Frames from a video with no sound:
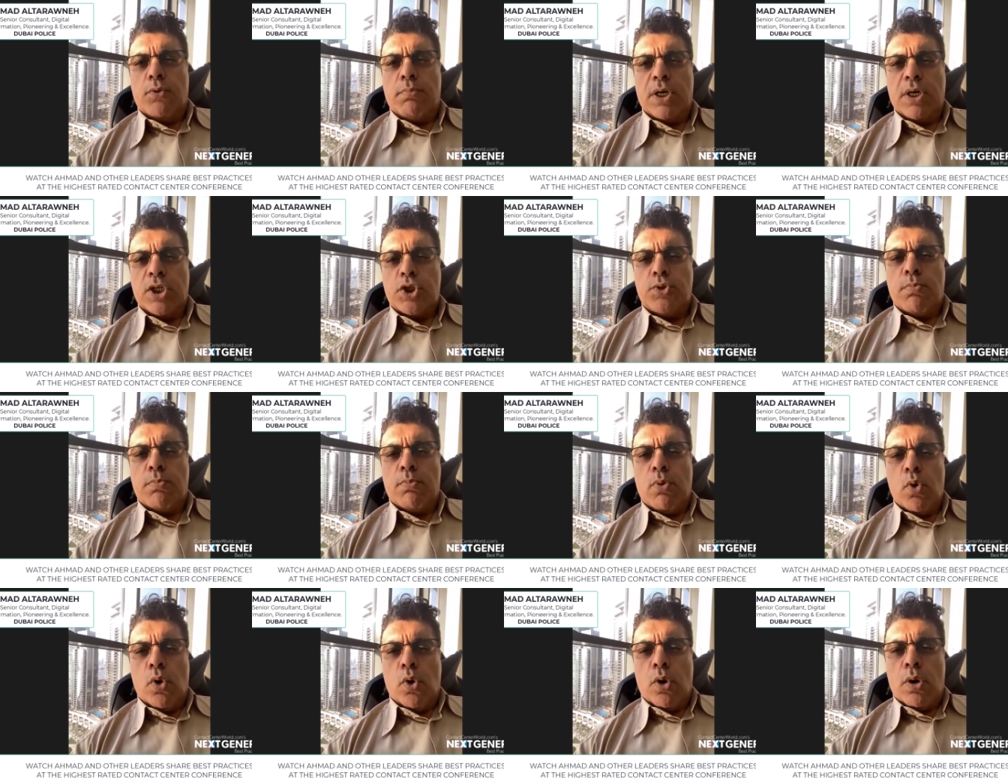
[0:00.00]
you know,
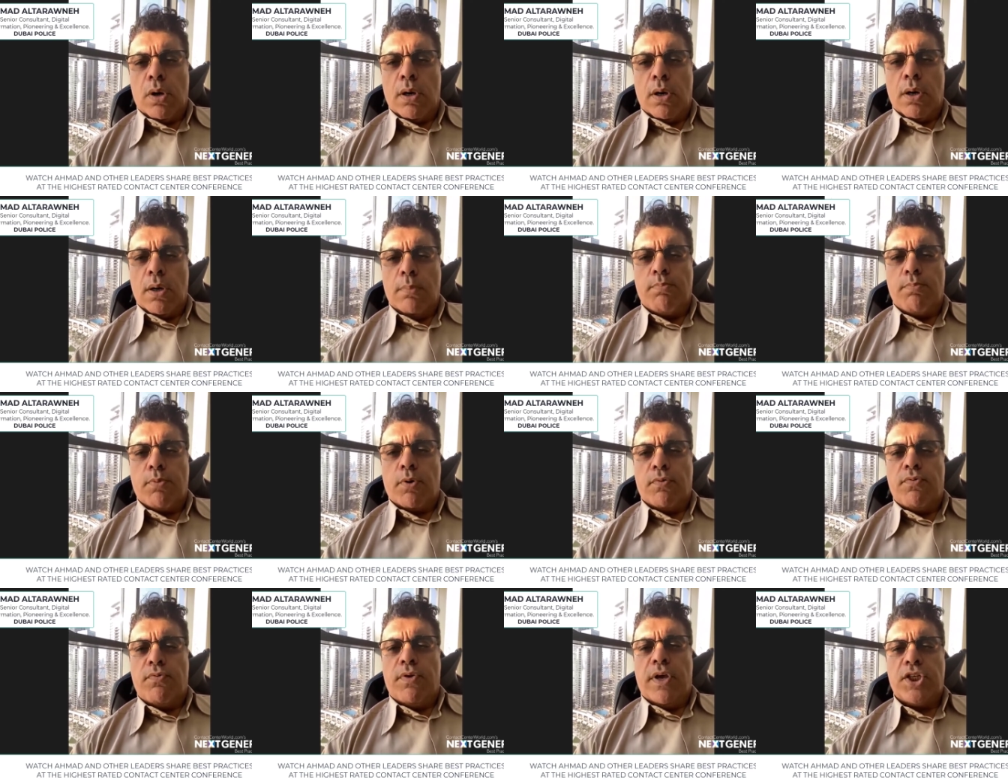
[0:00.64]
much
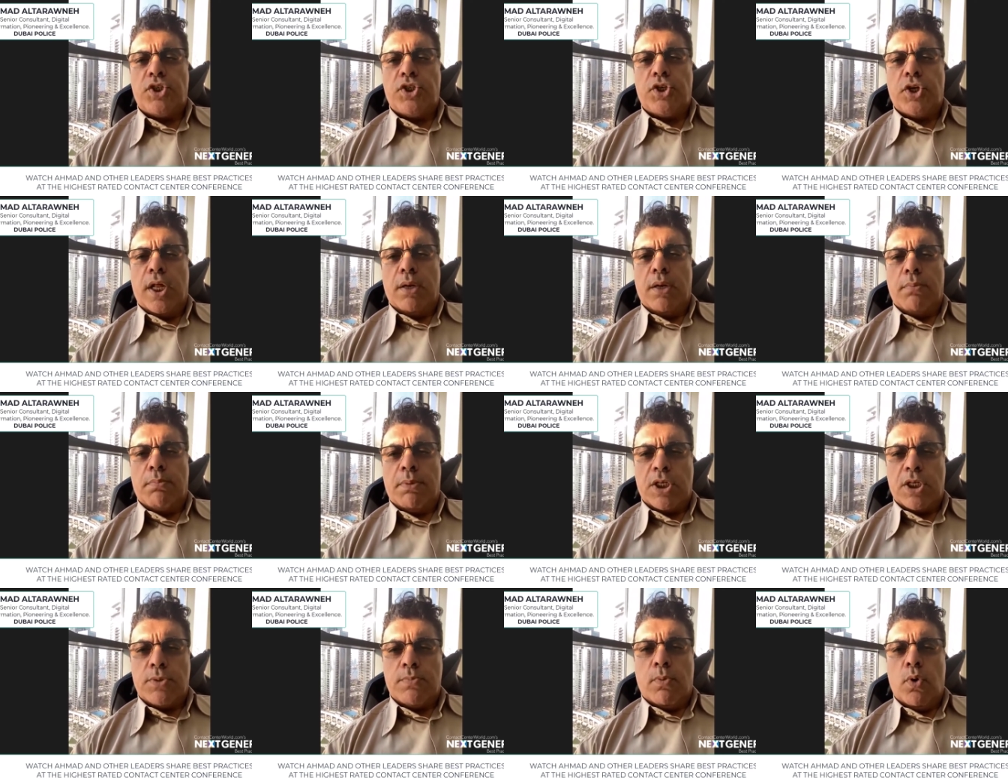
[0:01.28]
more
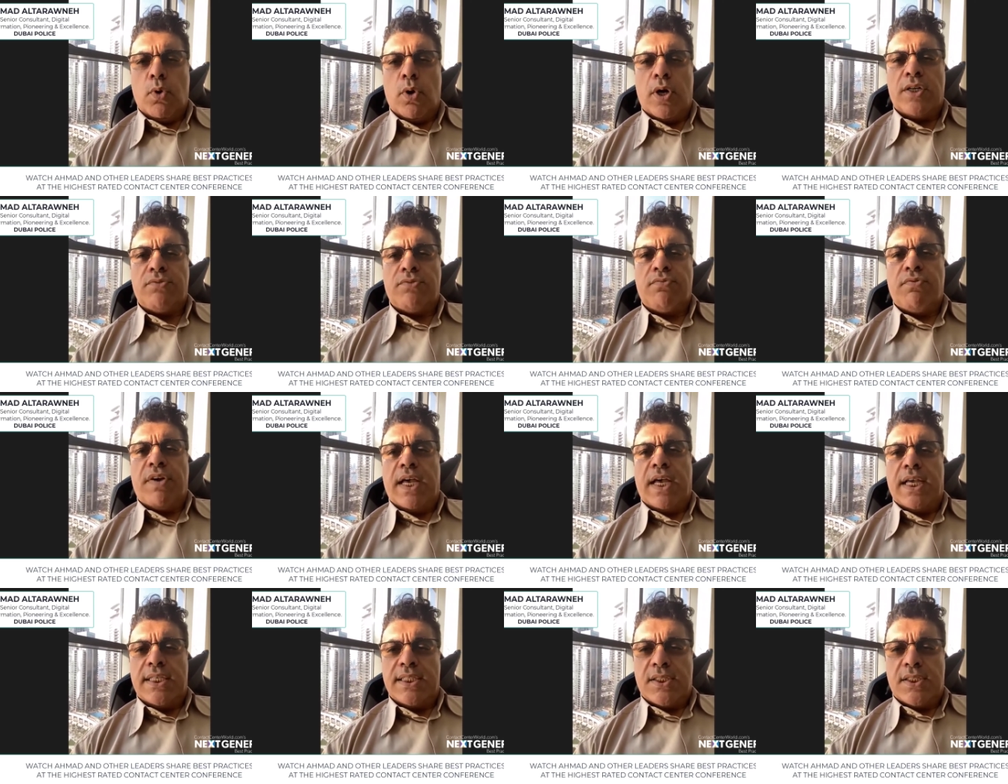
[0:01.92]
professional, much
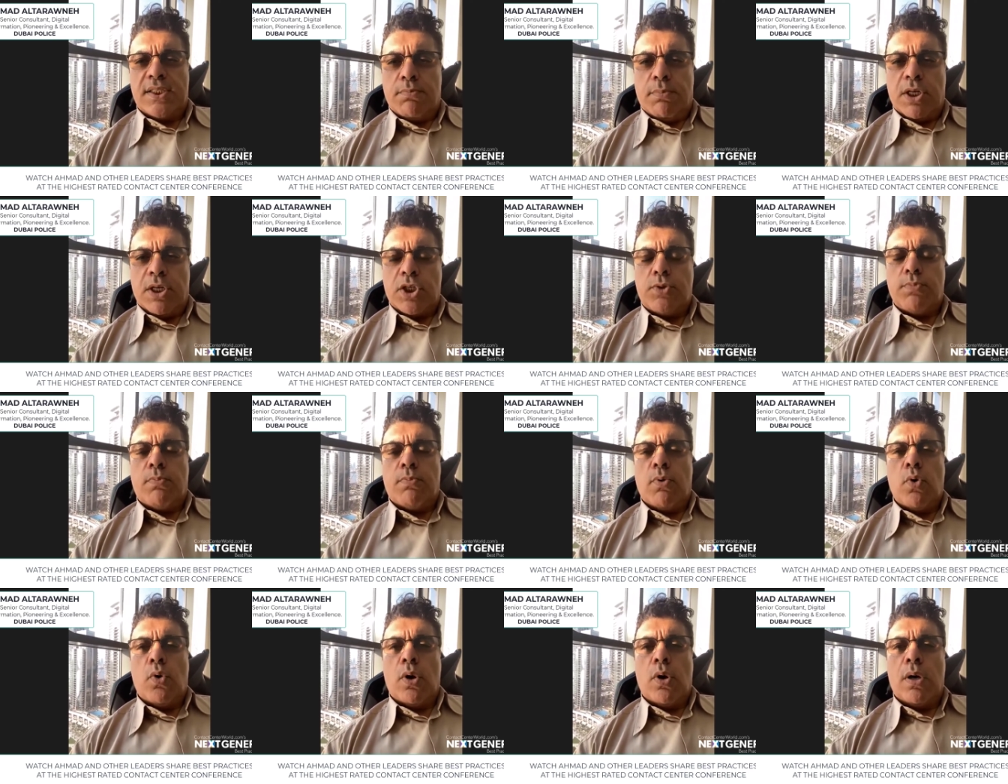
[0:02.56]
more
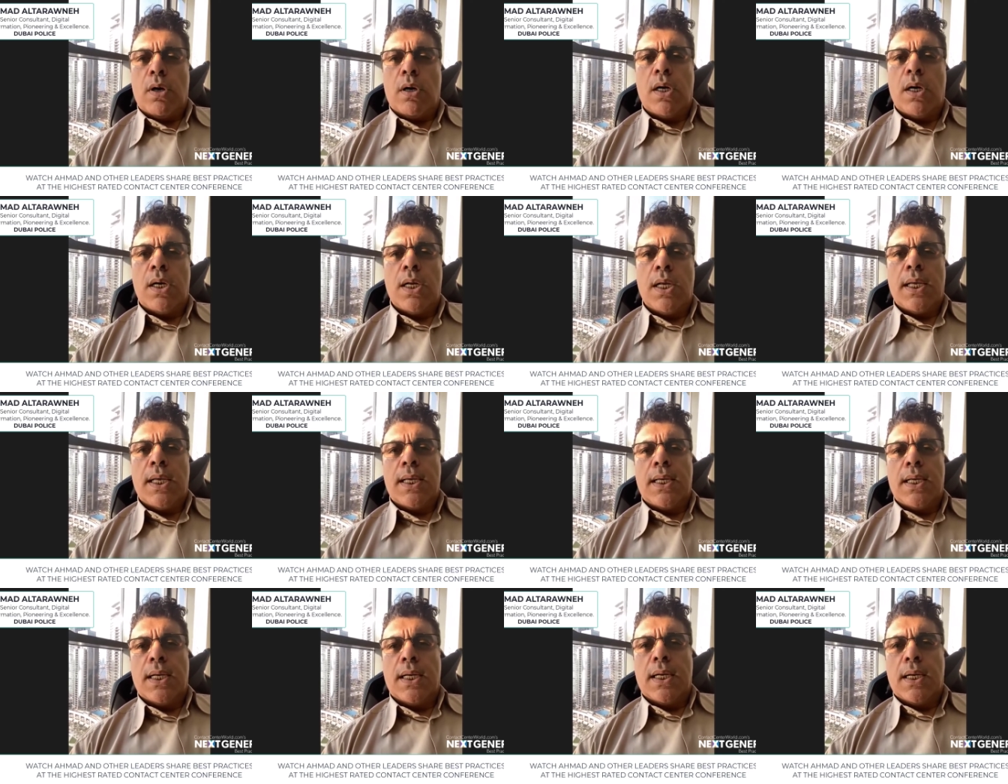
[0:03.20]
advanced, much
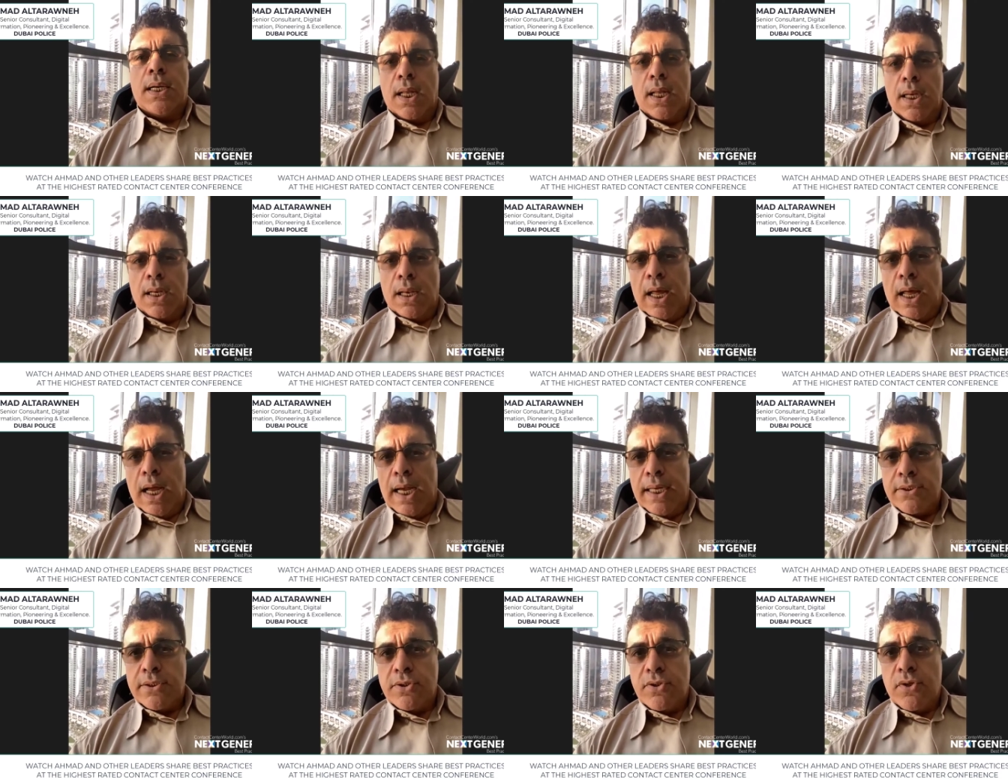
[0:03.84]
more
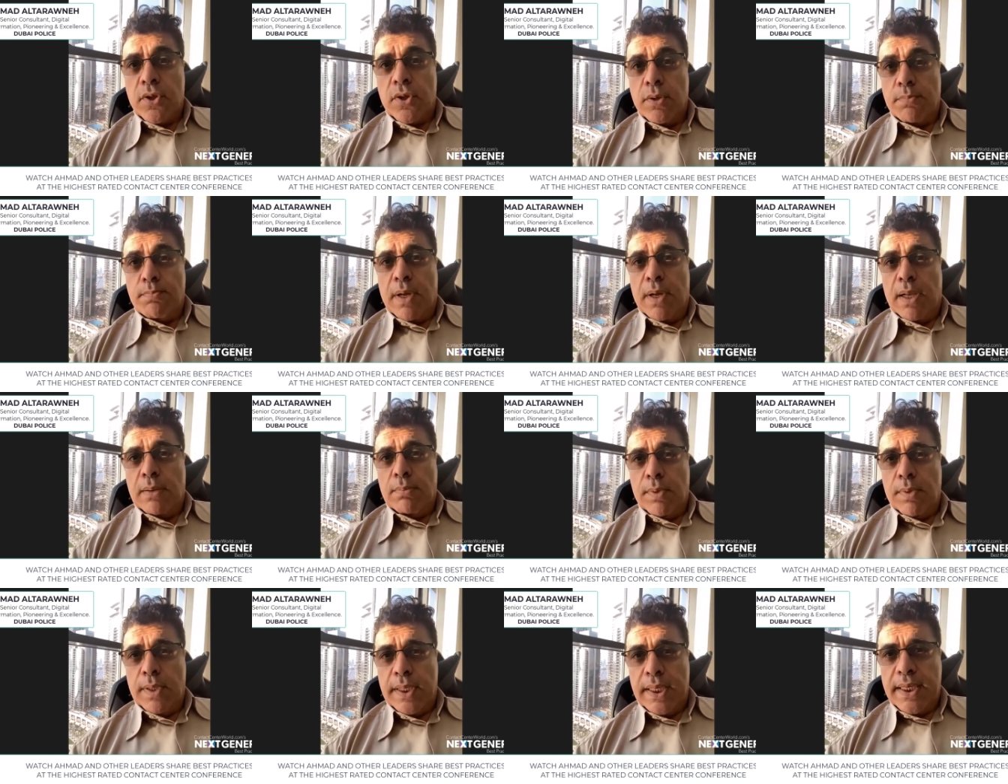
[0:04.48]
aligned to
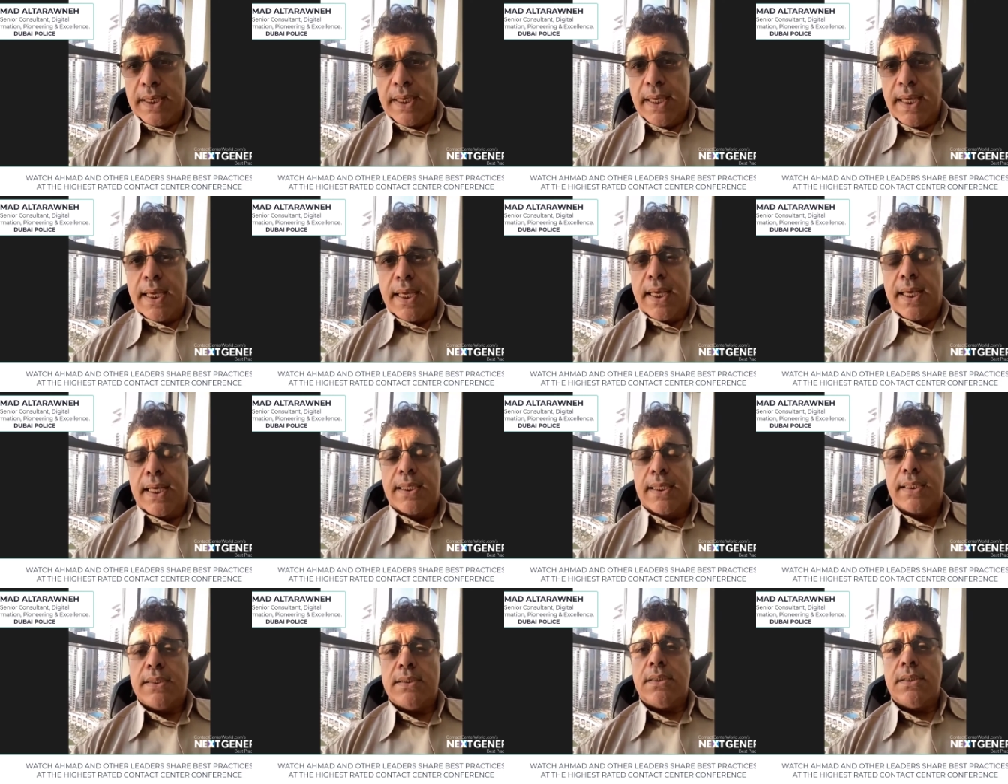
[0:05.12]
the public
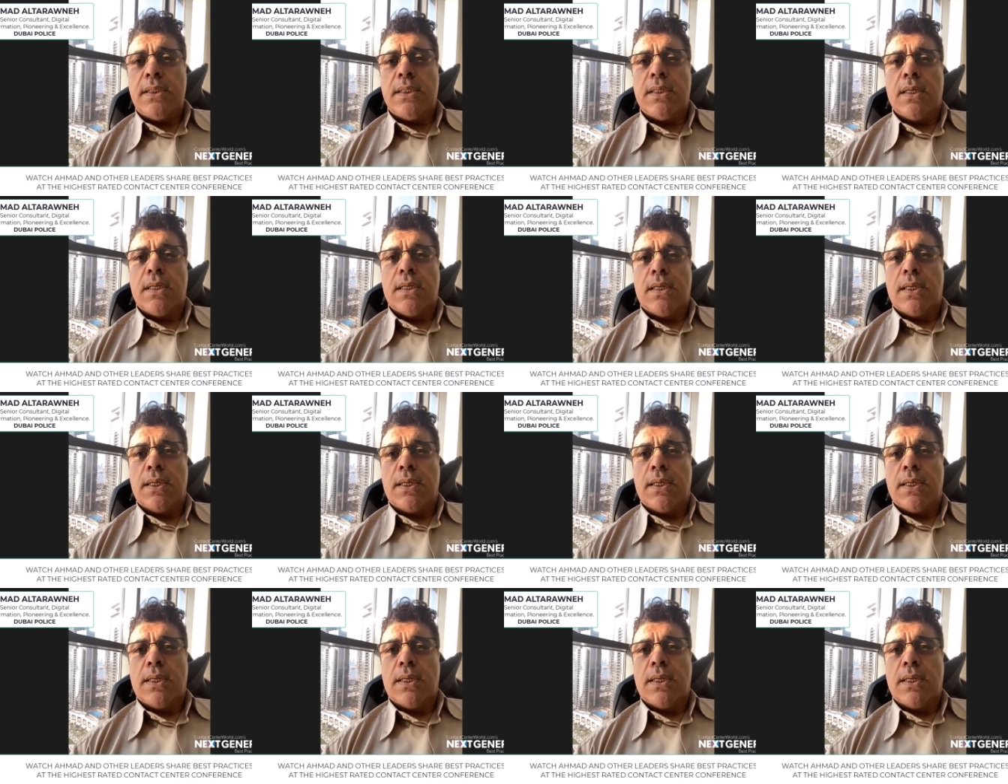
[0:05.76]
and,